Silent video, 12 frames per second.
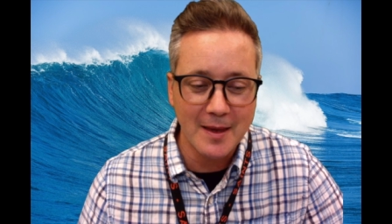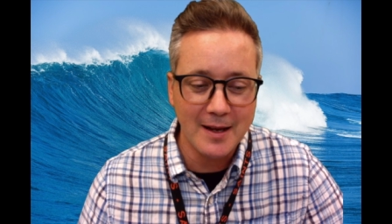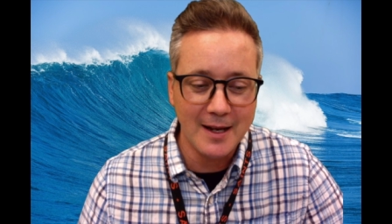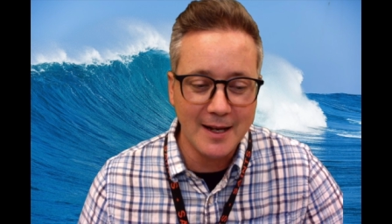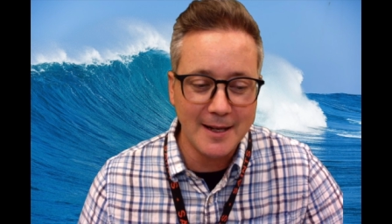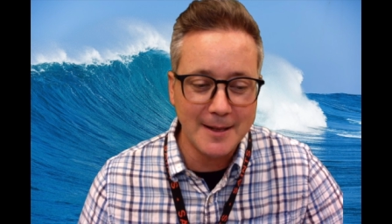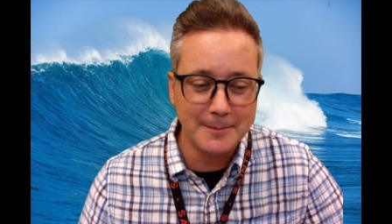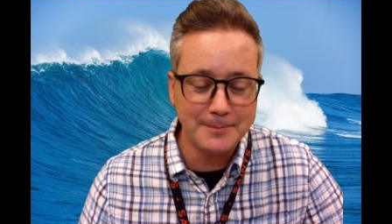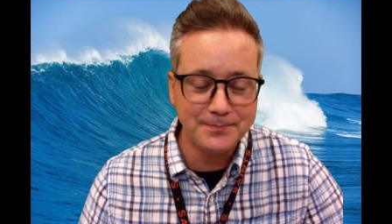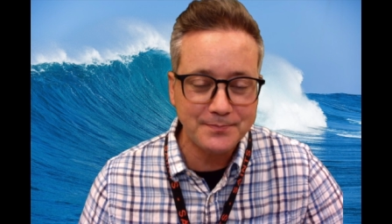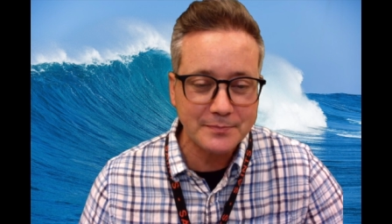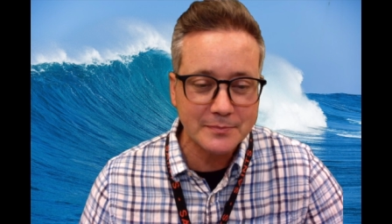Um,
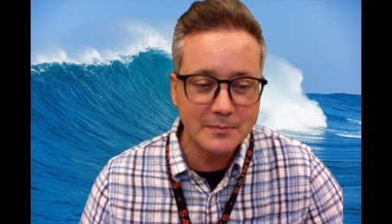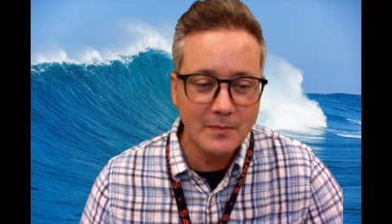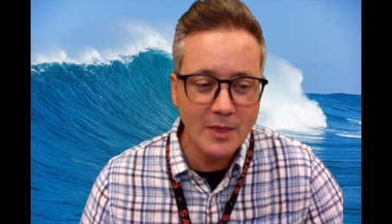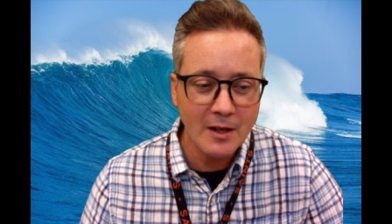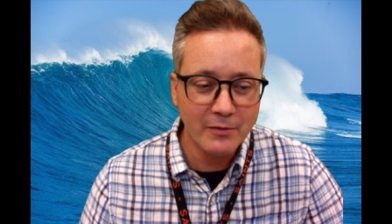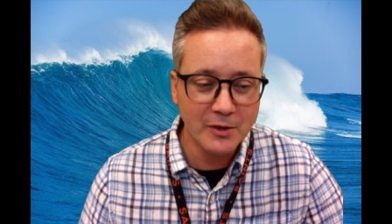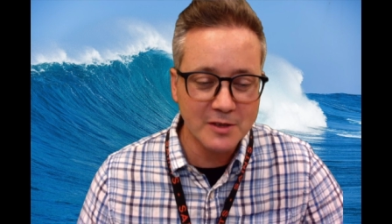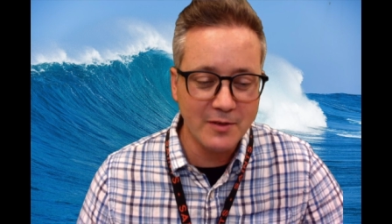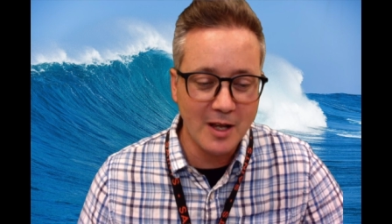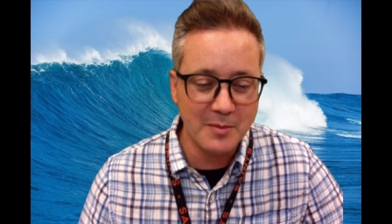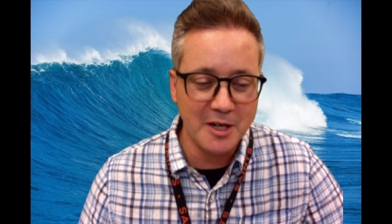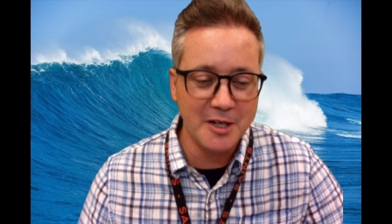First of all,
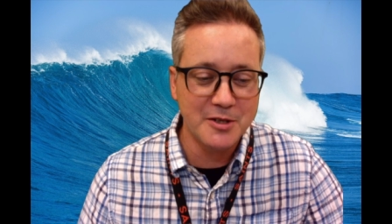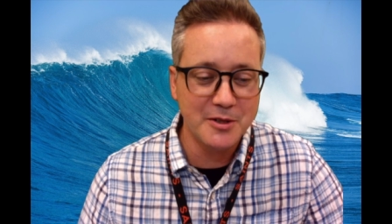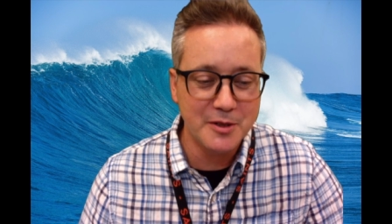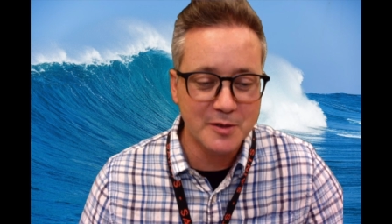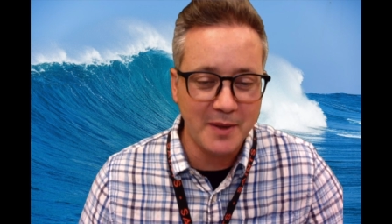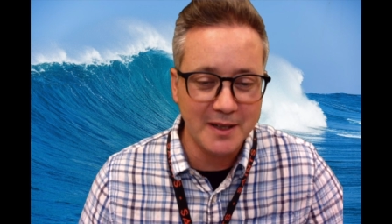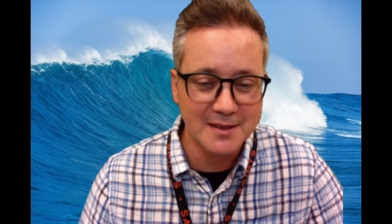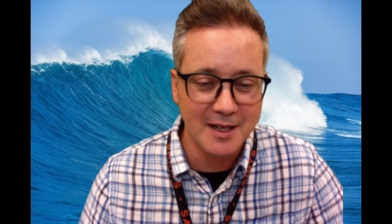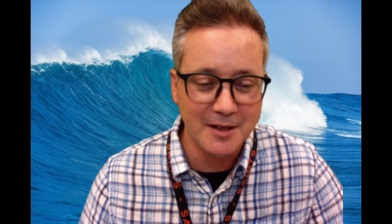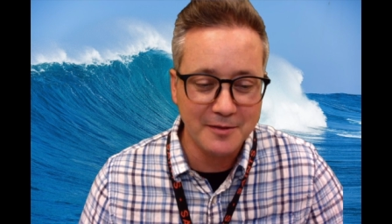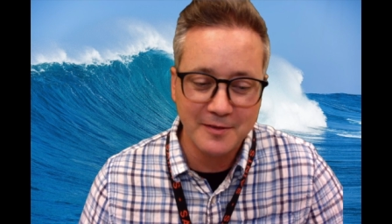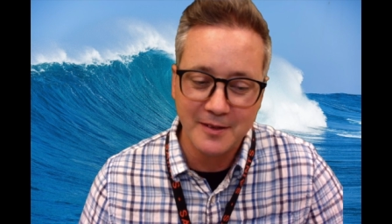I'm going to introduce
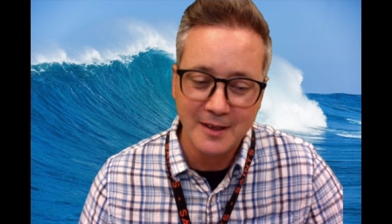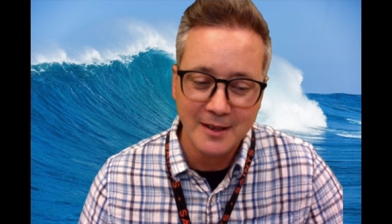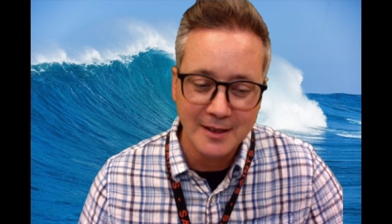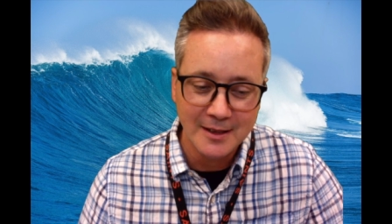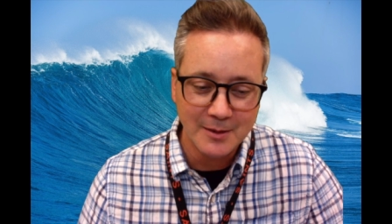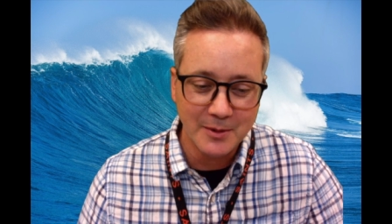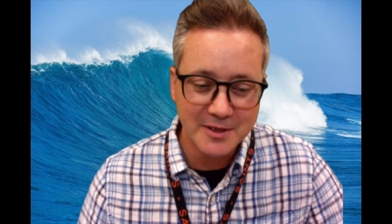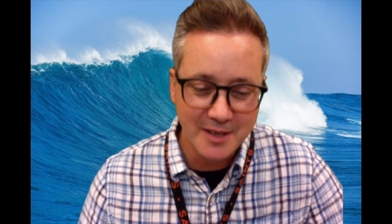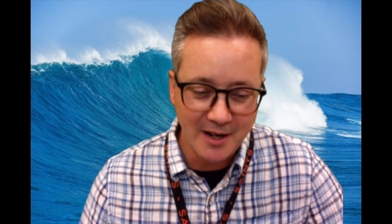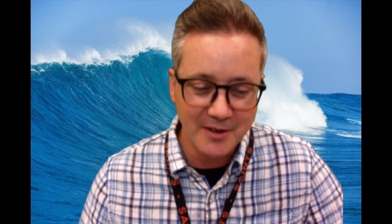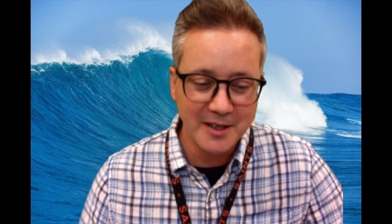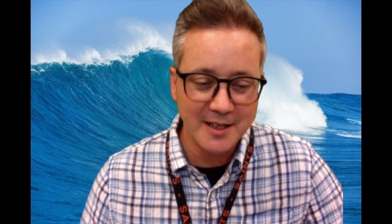myself, which I
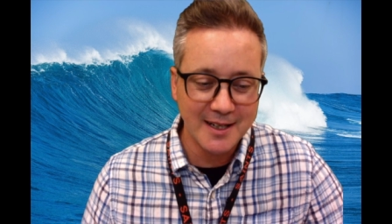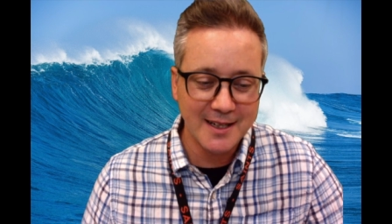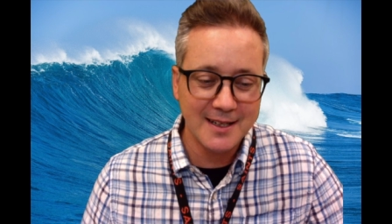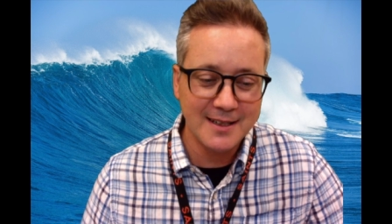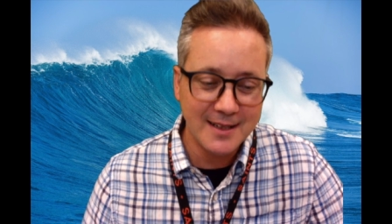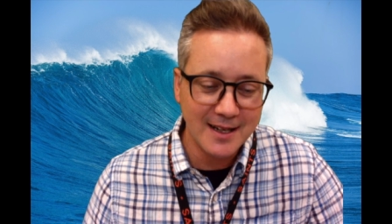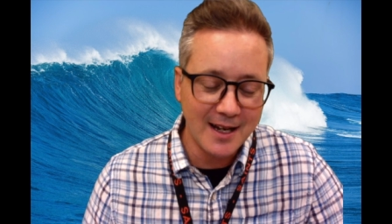already did.